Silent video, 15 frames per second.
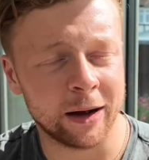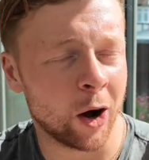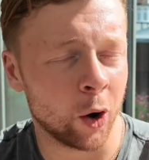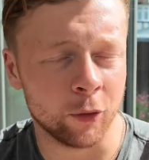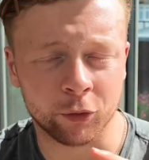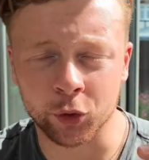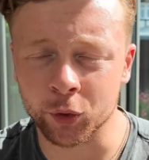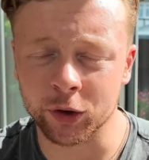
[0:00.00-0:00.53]

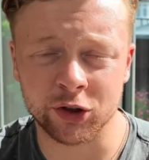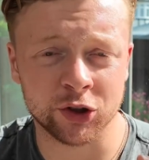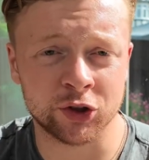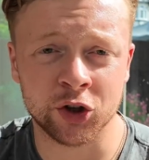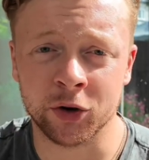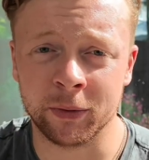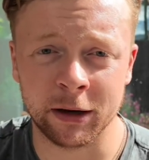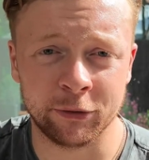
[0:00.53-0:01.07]
overall there's
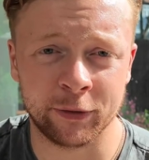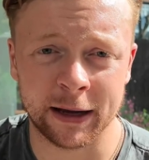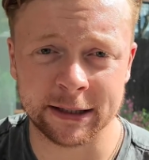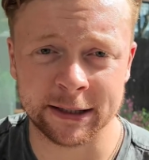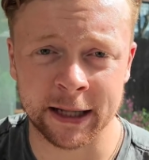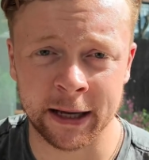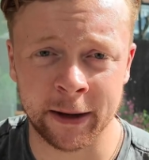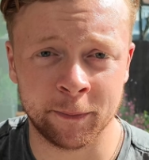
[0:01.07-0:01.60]
just too many
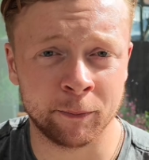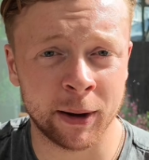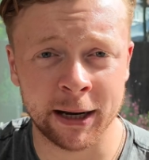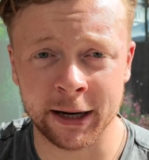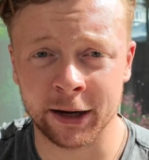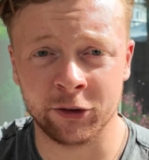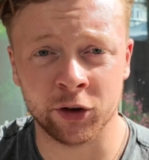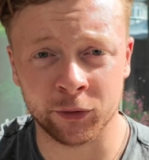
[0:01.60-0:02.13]
fats there.
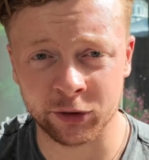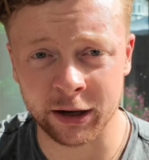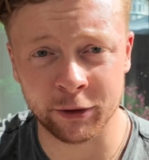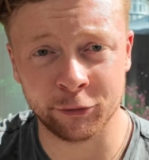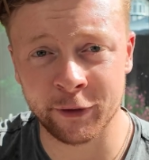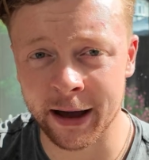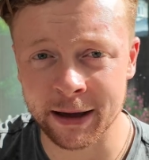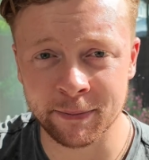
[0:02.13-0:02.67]
Bacon is obviously a
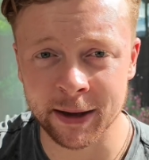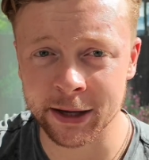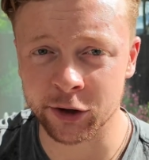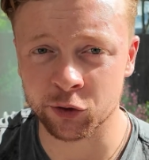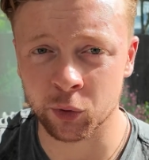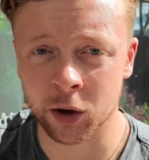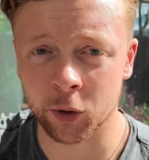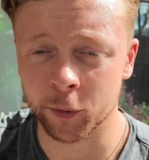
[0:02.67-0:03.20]
fatty meat
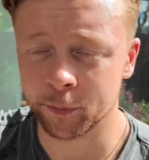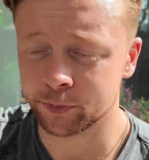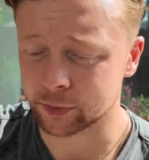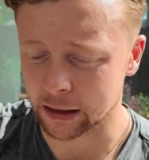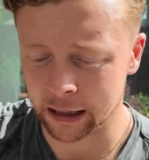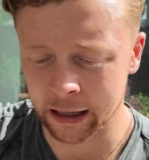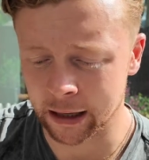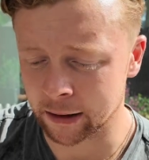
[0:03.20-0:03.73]
as well.
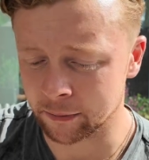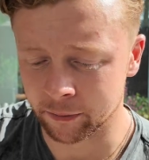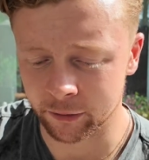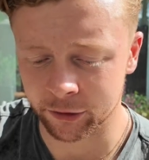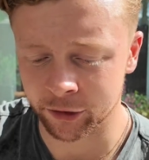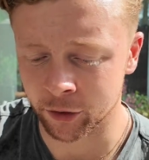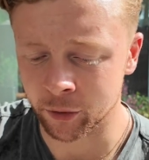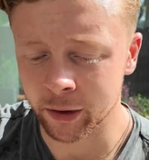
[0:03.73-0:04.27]

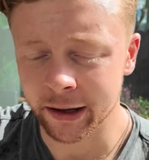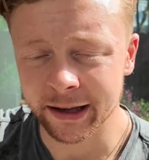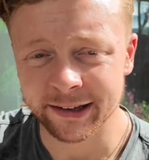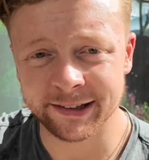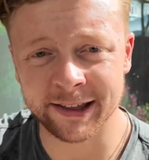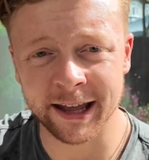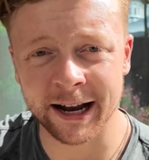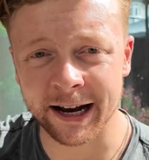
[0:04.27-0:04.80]
So
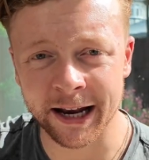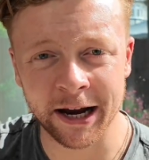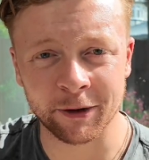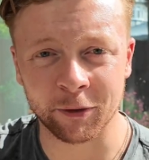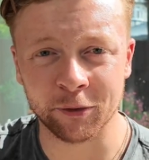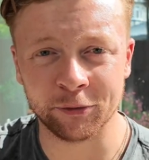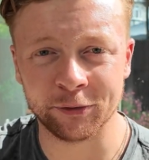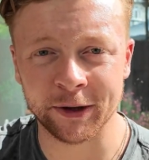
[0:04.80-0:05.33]
steer
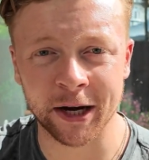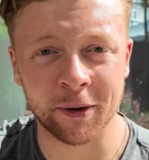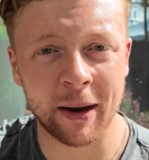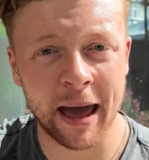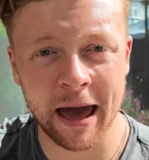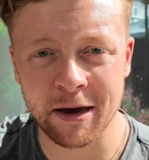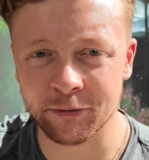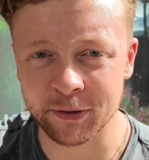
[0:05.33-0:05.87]
clear of, you know, a
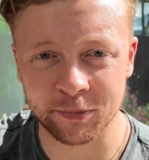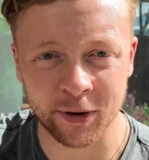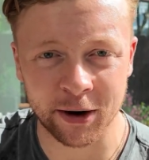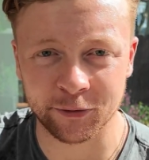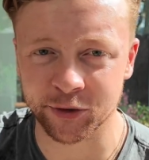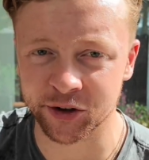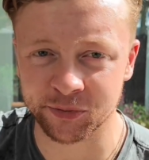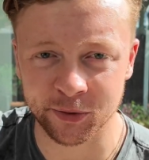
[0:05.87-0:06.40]
heavy
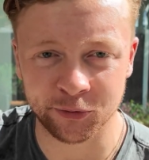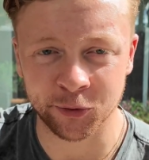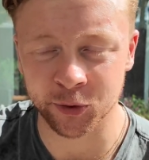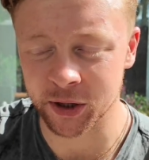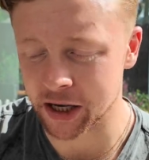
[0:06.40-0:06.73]
breakfast before